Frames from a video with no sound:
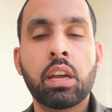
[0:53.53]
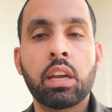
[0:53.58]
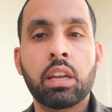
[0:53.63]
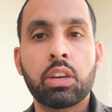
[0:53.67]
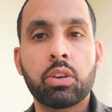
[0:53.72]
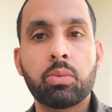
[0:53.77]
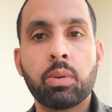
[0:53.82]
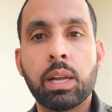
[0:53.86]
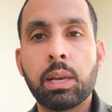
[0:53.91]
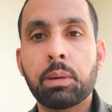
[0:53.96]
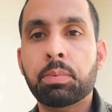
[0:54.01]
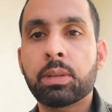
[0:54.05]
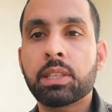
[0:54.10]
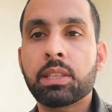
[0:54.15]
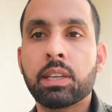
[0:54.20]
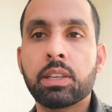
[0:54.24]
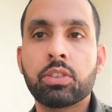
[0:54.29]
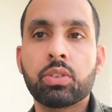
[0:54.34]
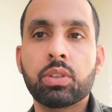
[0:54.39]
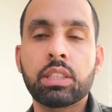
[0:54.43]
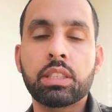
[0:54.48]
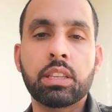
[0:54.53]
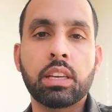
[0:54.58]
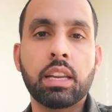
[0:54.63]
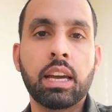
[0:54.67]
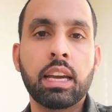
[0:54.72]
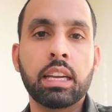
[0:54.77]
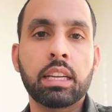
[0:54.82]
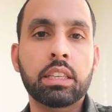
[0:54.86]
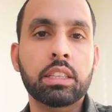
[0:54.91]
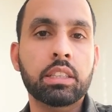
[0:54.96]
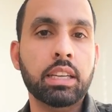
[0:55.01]
developed countries
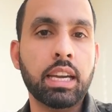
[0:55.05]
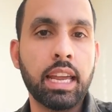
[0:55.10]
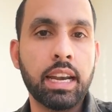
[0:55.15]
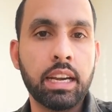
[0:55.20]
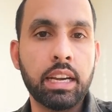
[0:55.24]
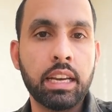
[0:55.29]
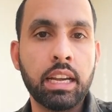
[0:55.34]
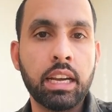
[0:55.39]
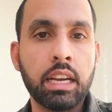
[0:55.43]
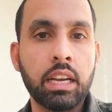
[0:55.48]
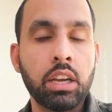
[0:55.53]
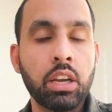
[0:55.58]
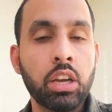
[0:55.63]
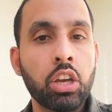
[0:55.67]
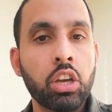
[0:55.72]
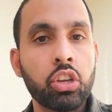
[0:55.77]
like Canada,